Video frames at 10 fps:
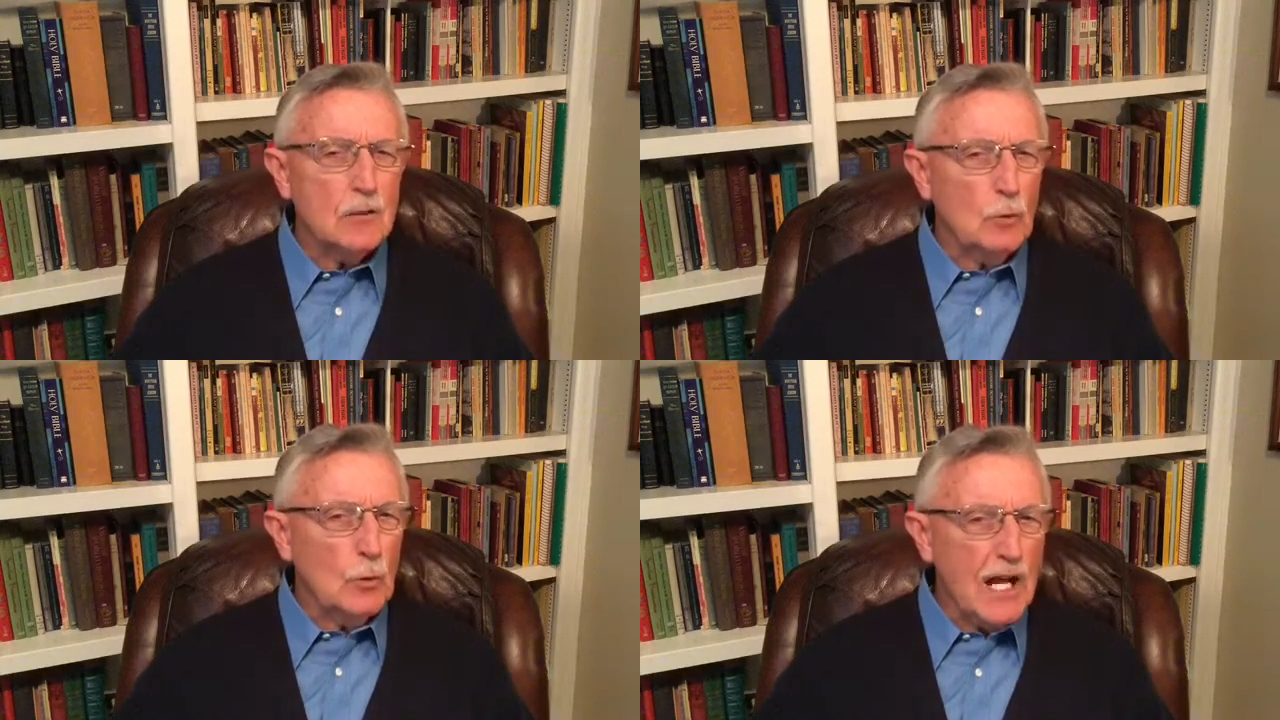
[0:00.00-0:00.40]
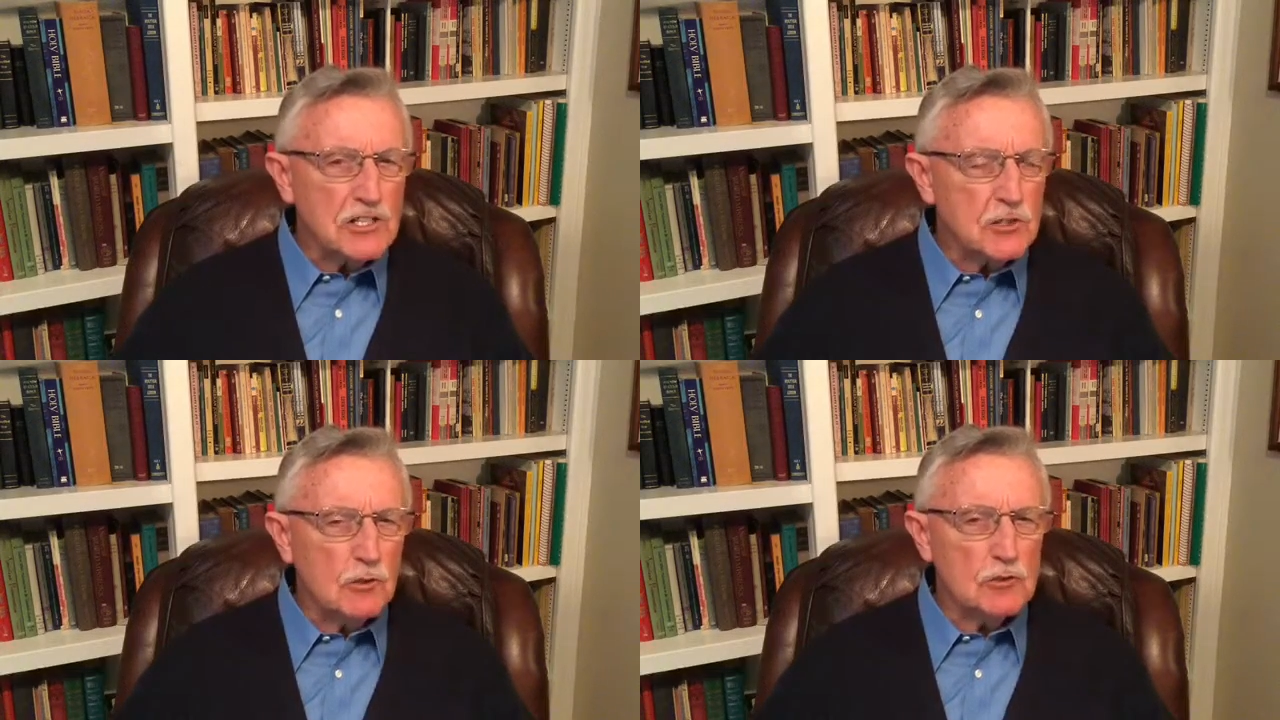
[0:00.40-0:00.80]

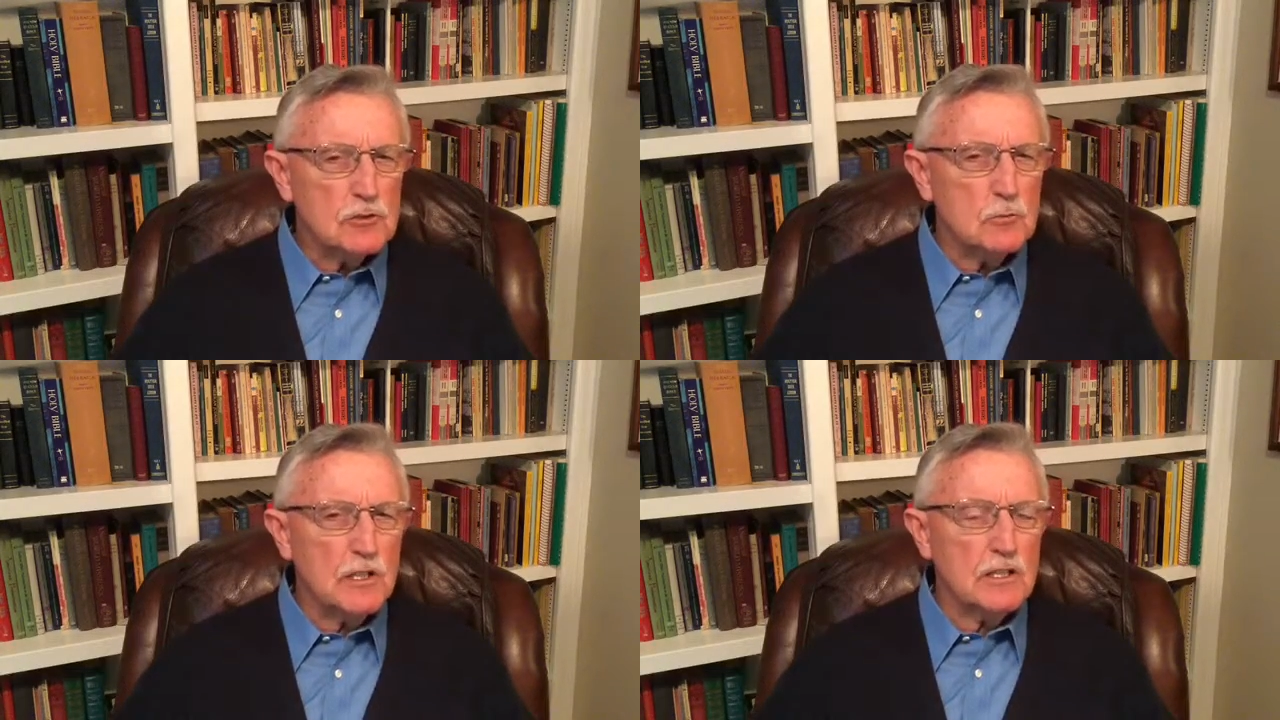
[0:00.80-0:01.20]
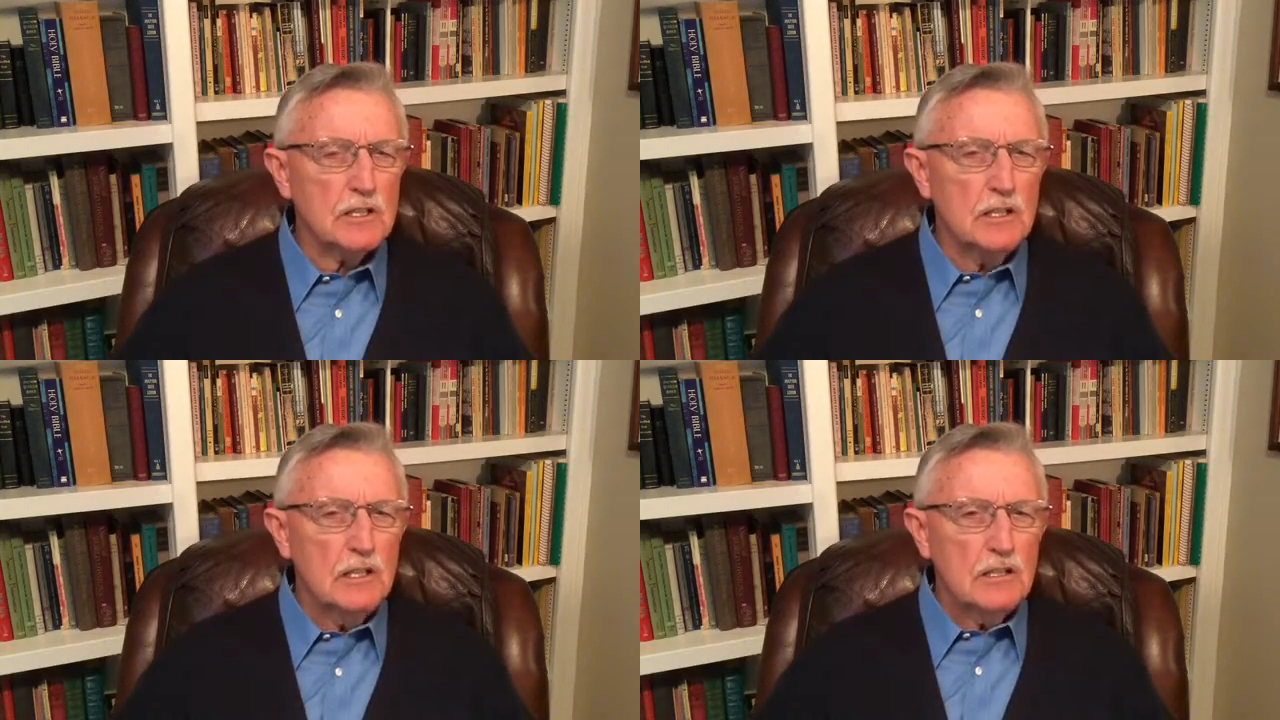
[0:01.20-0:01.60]
wrestles with
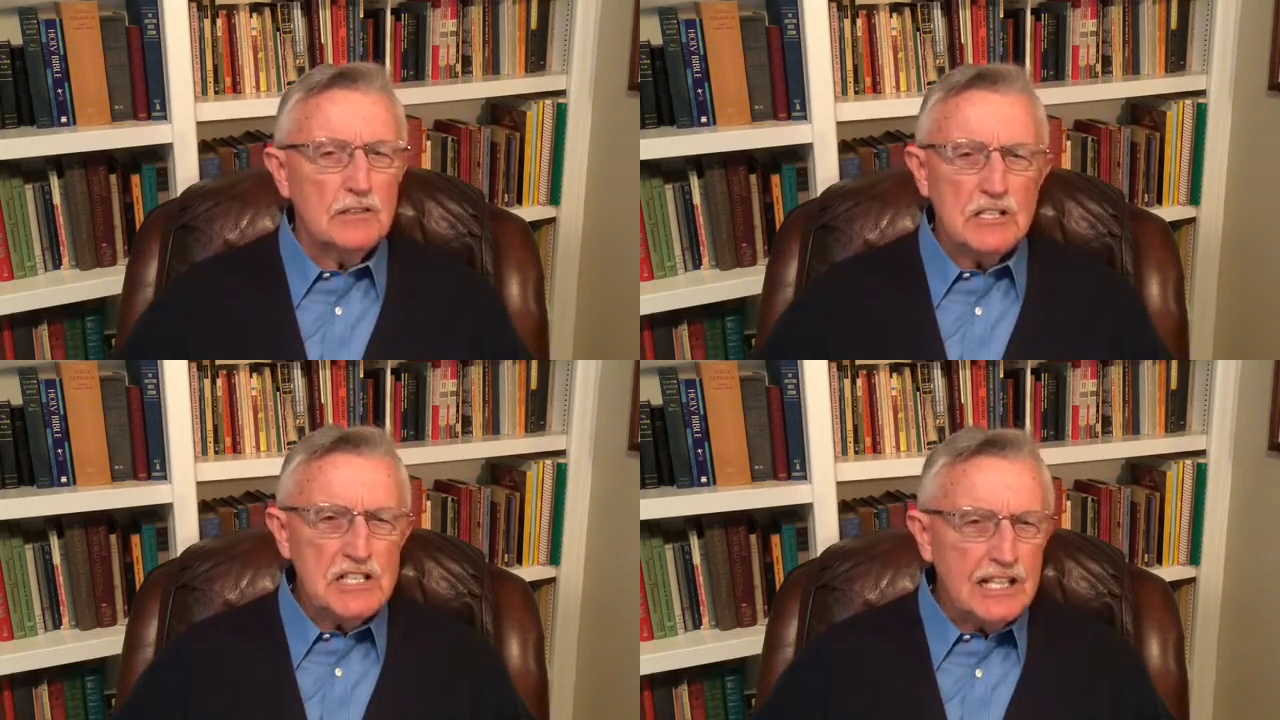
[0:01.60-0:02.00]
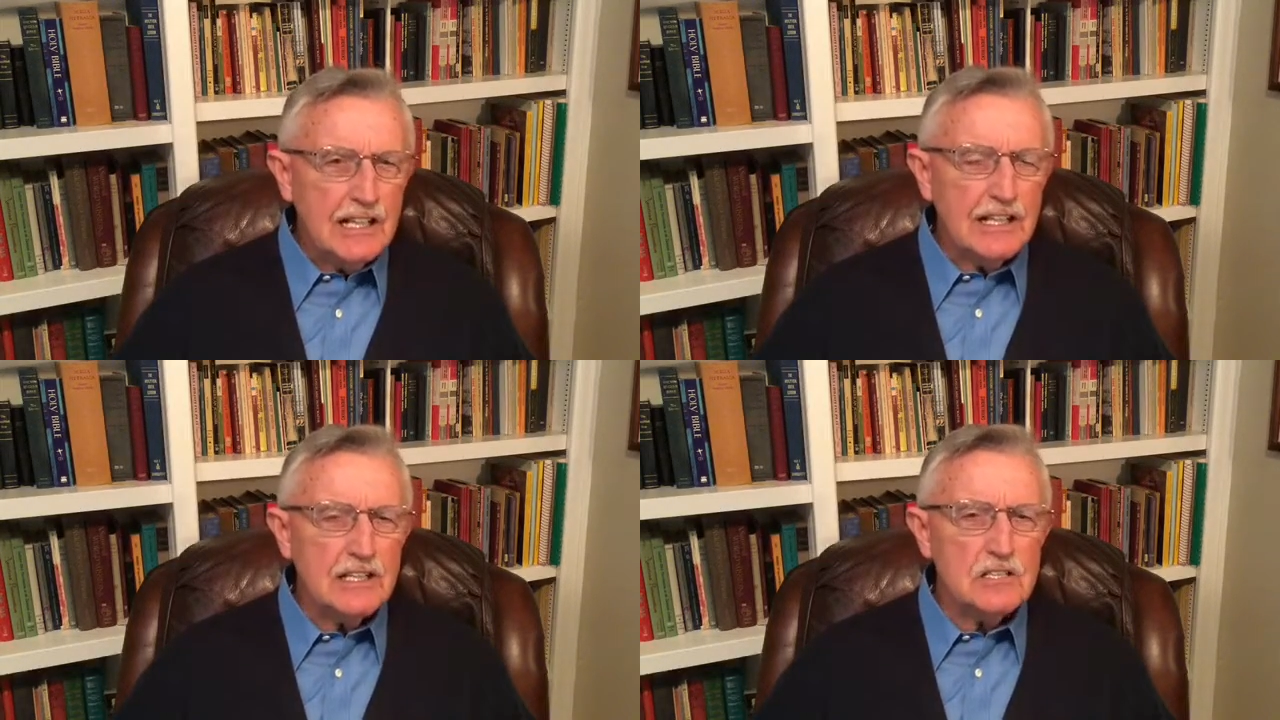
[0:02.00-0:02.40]
the
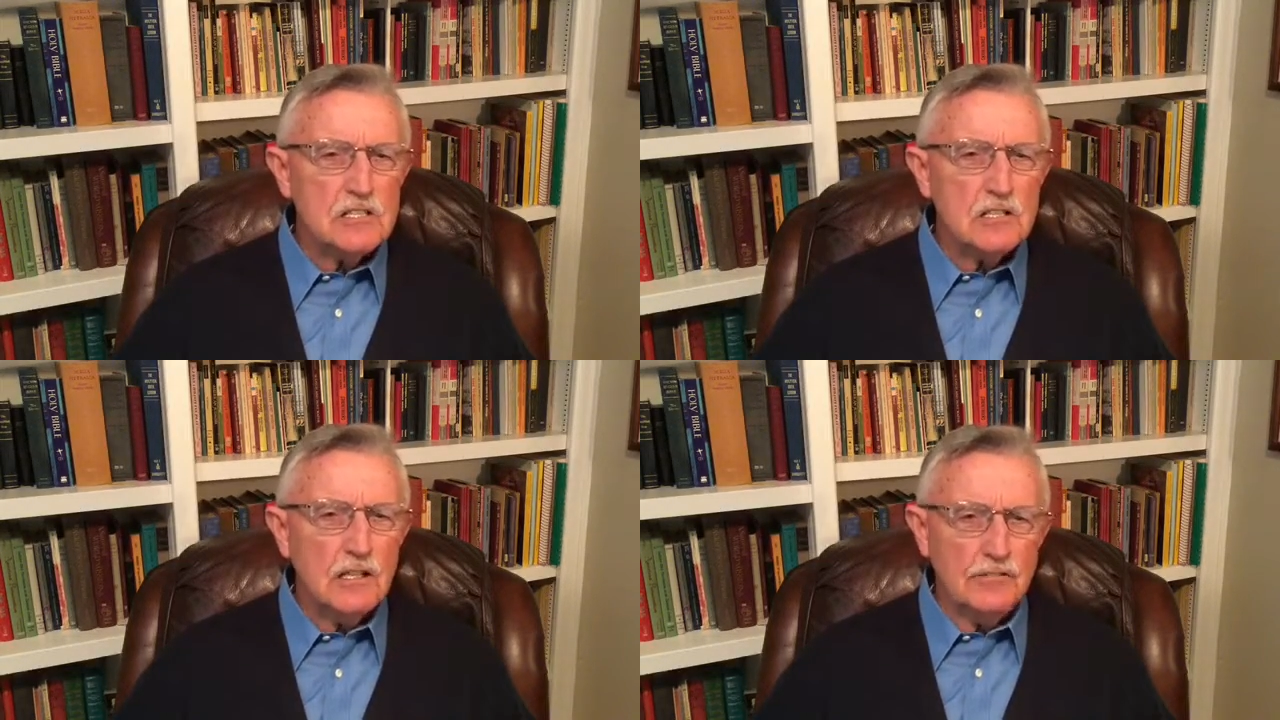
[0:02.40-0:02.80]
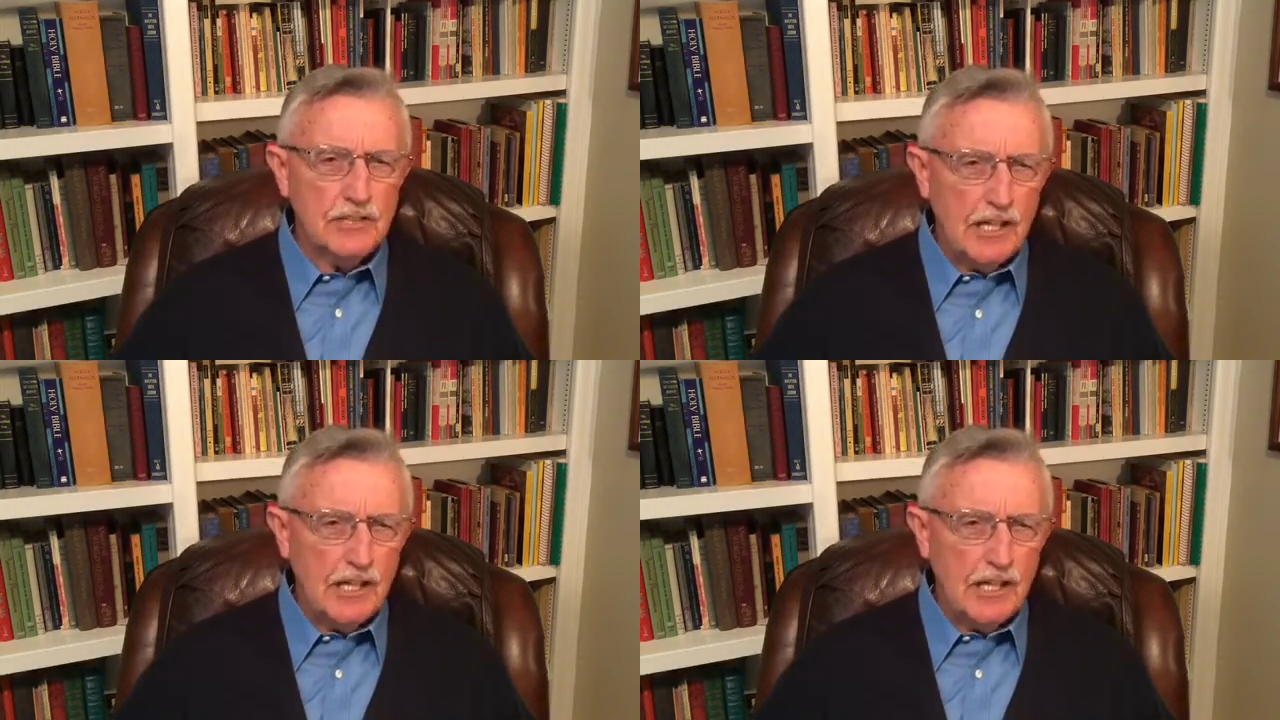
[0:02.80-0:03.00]
dealings of